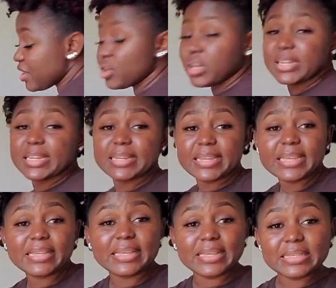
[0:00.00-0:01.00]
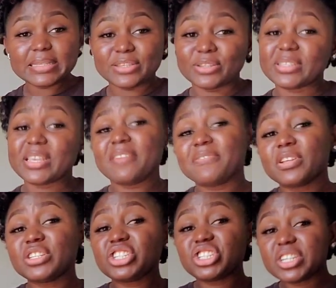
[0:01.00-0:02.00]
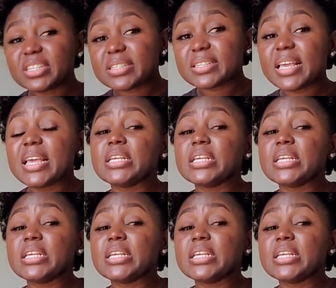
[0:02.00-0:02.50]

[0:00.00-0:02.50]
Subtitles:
thing you're gonna need is your Teflon sheets.